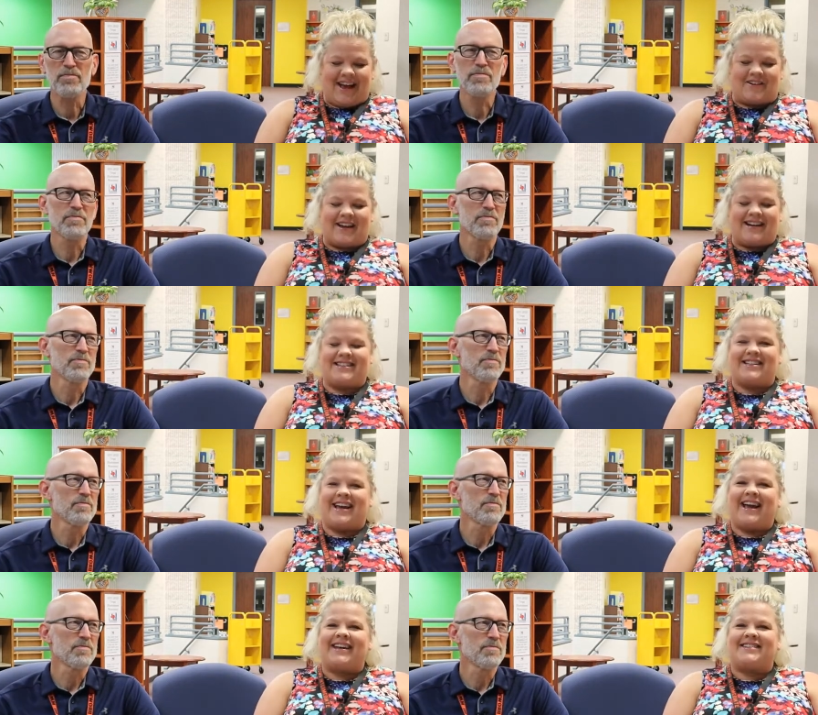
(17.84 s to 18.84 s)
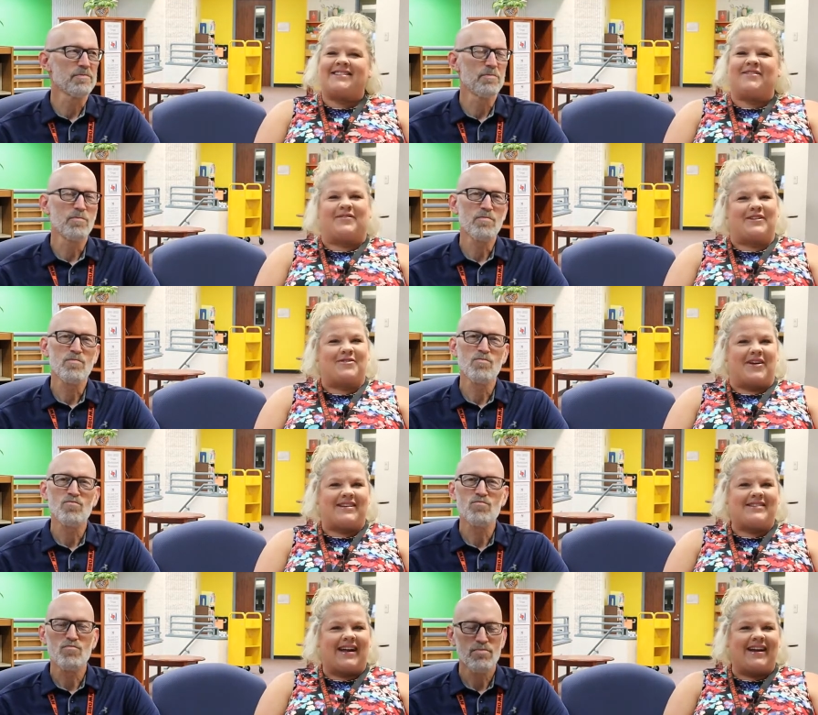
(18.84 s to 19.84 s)
Speaker 1: Okay, today is the fifth
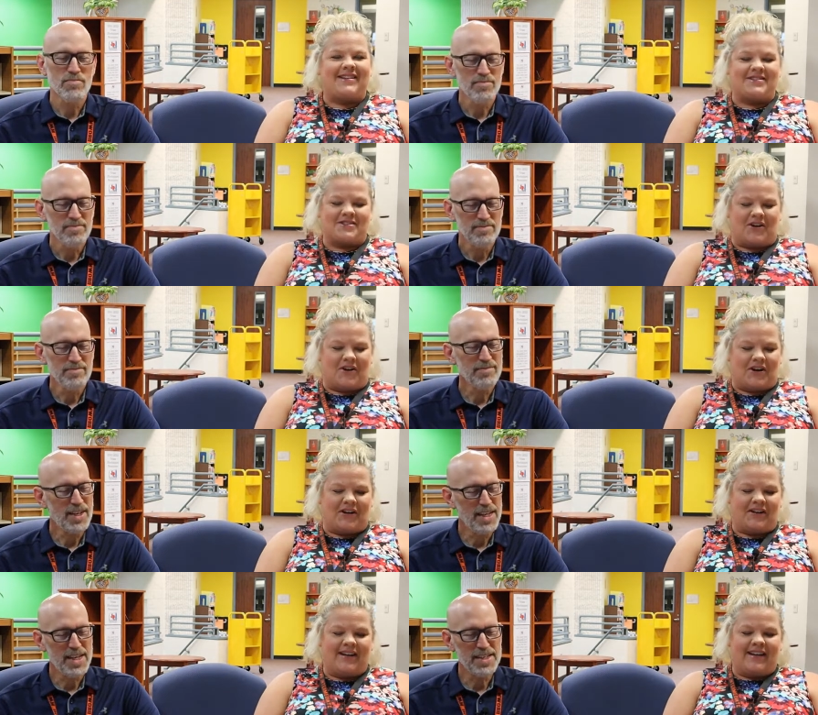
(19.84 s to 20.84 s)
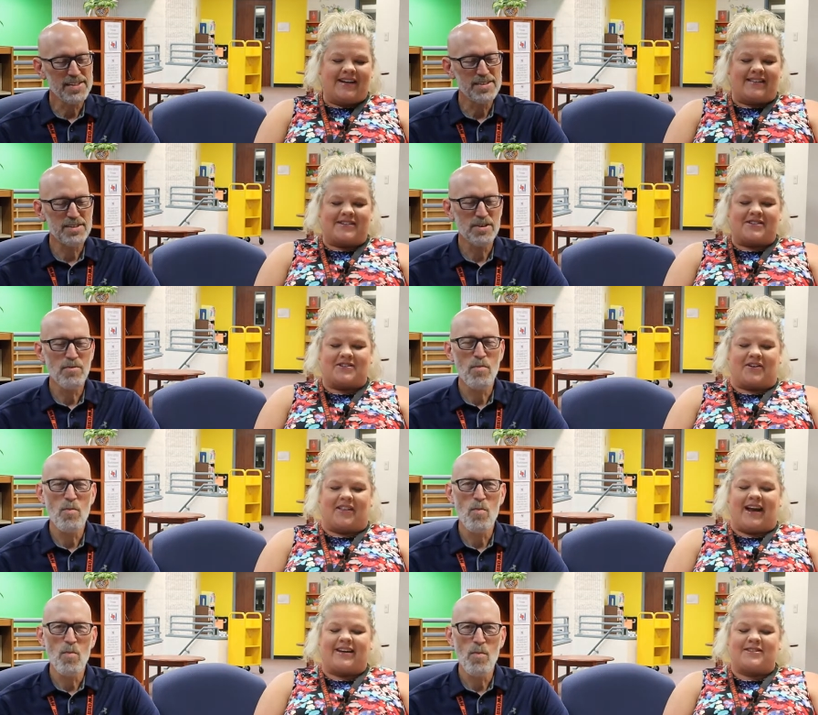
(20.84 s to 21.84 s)
grade Science STAAR. It is. This is our
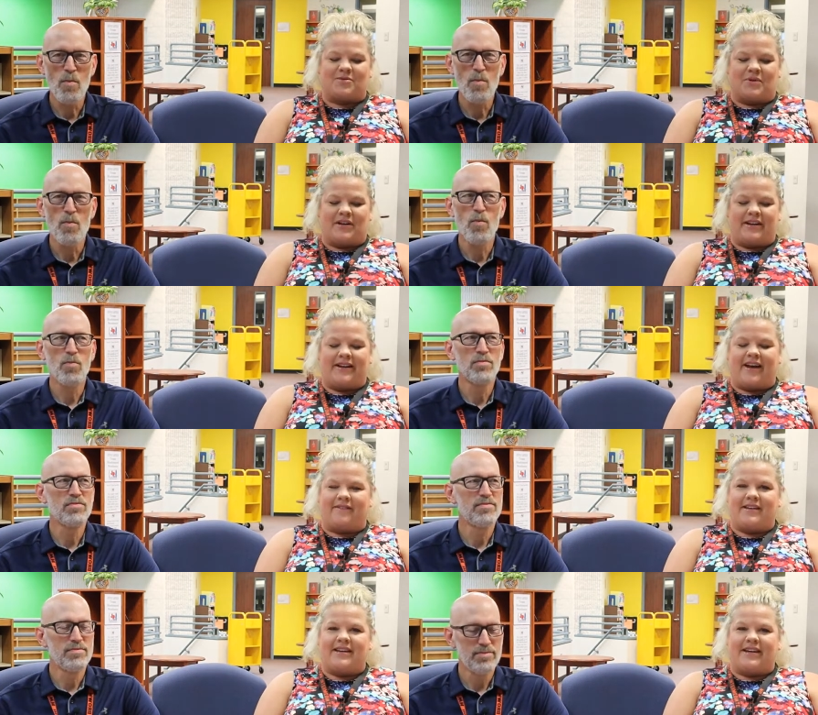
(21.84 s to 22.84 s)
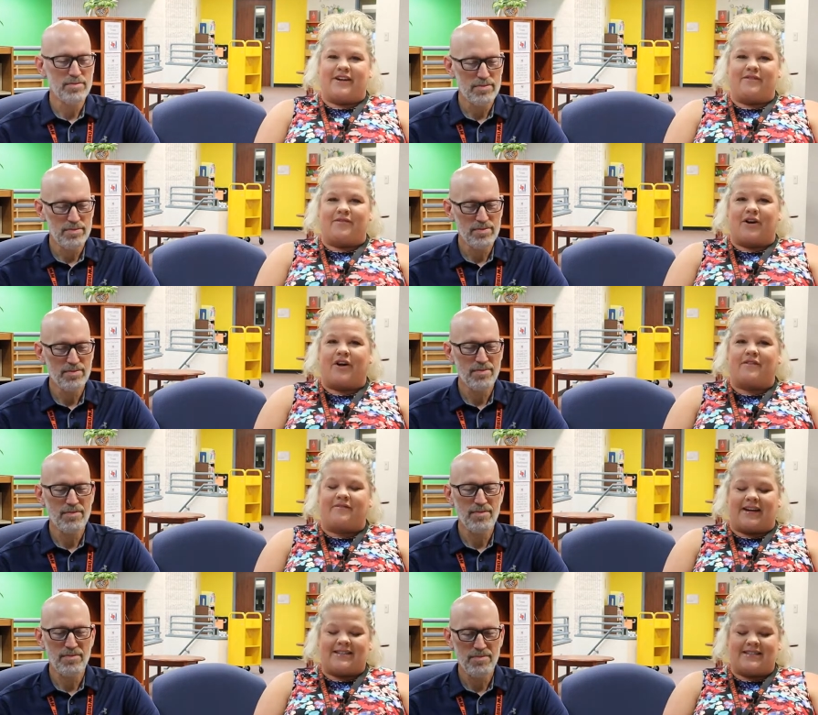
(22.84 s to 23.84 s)
last one of the year for our
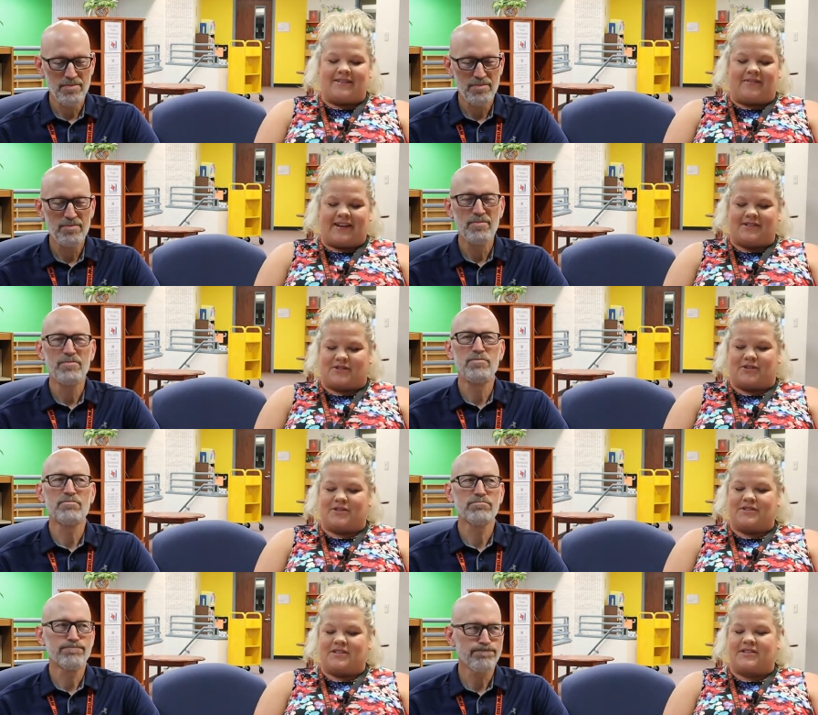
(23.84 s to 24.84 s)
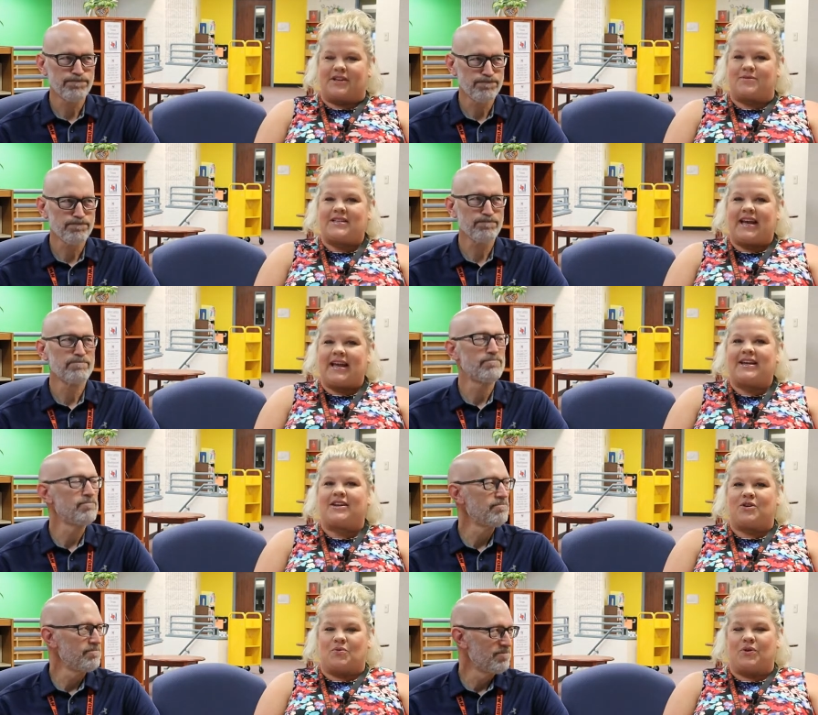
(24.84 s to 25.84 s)
face-to-facers, so take
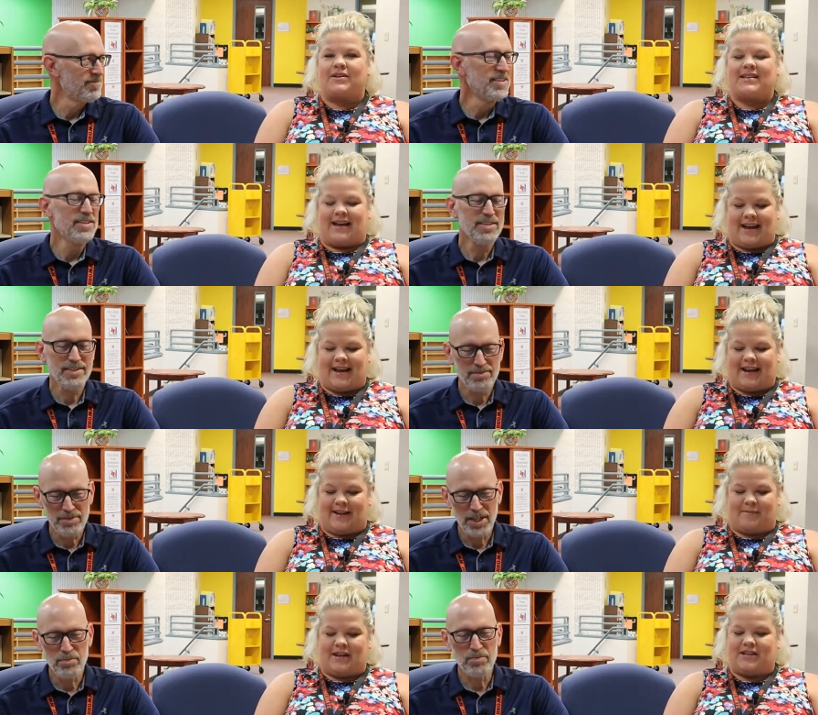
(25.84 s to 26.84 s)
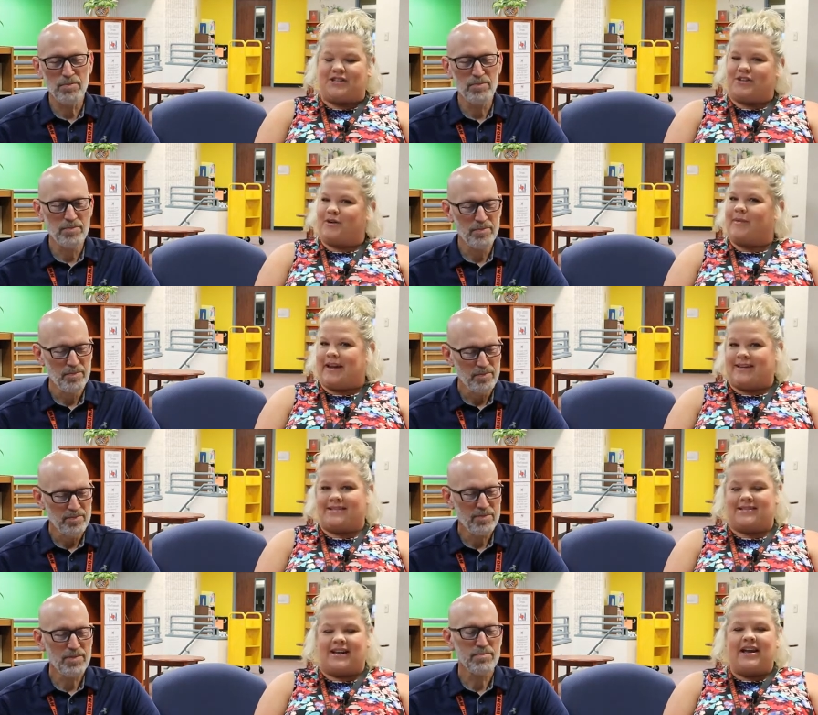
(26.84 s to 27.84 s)
your time yep. and do your
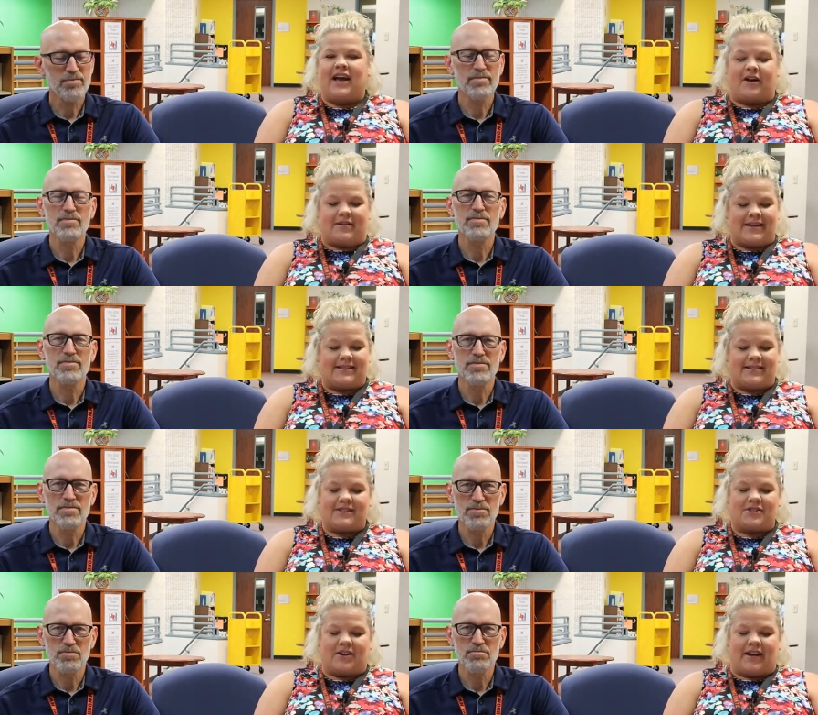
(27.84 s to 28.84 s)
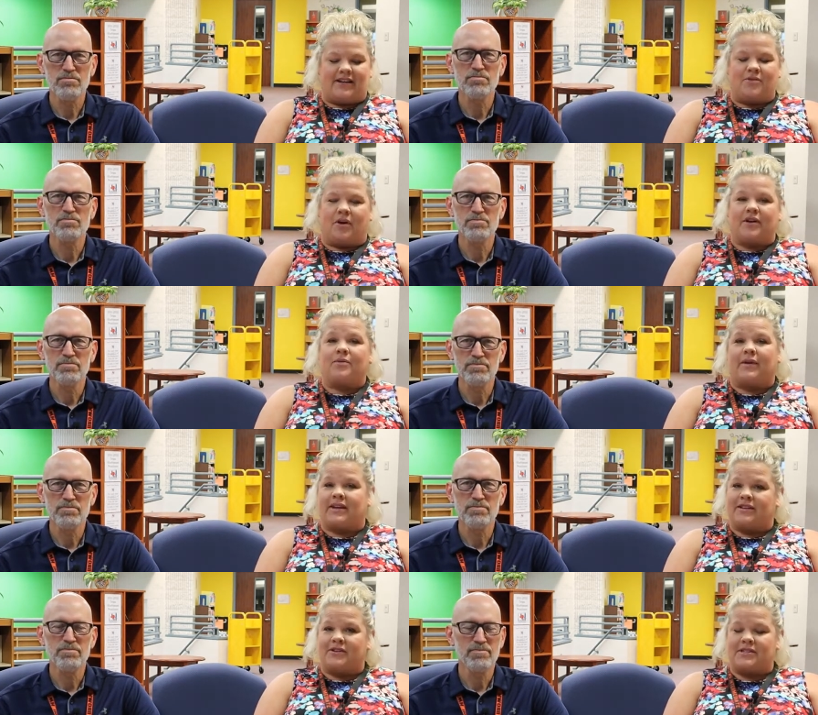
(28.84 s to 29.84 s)
best. Okay, sixth grade, you on a
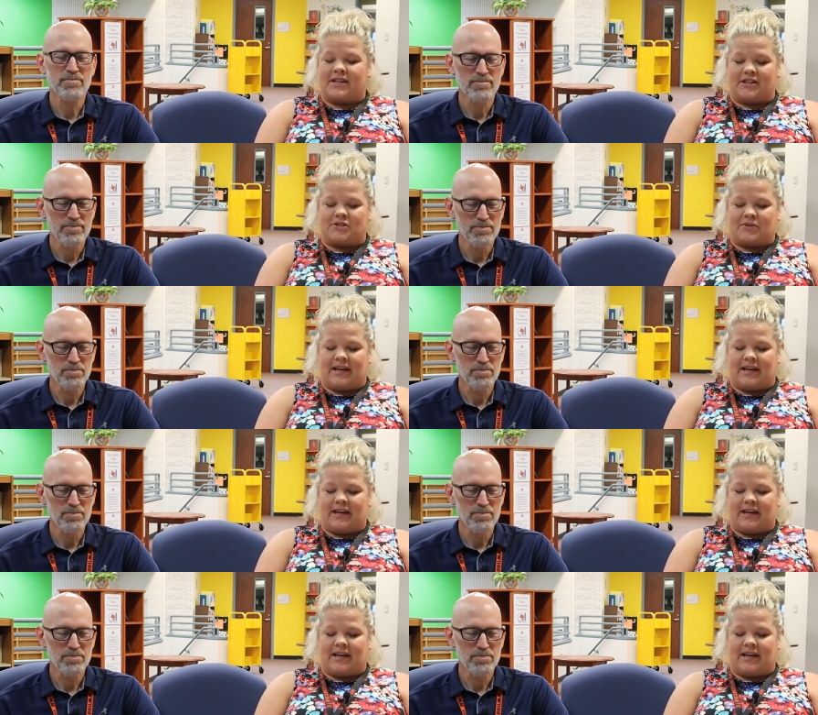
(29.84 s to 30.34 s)
regular schedule